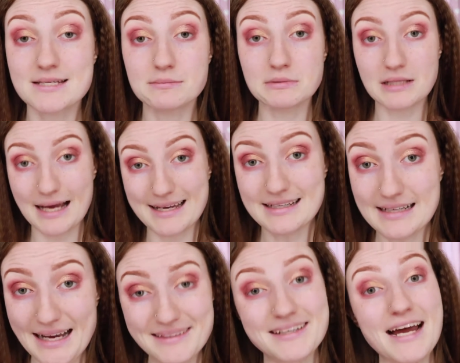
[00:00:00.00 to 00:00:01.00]
some liner,
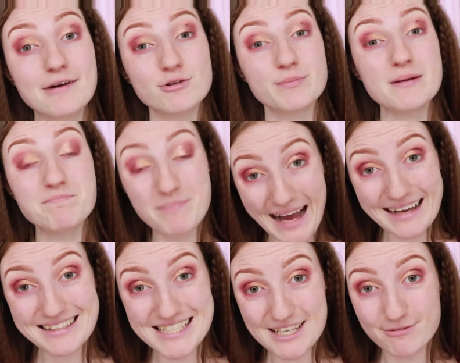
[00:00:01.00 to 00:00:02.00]
and then I will be
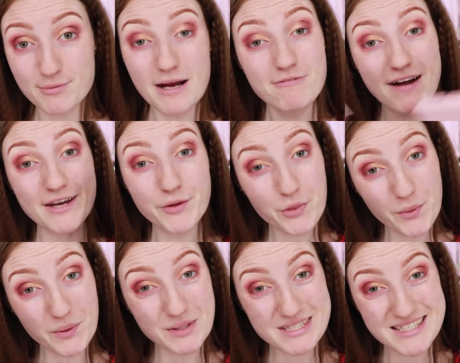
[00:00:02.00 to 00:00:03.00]
back to give you my final
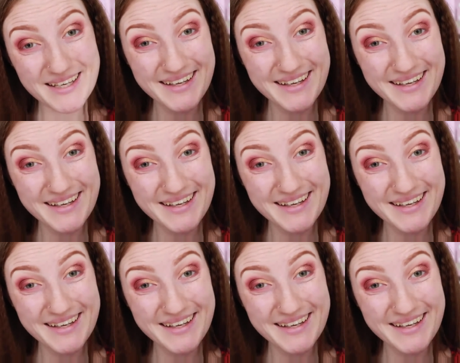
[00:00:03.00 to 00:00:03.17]
thoughts.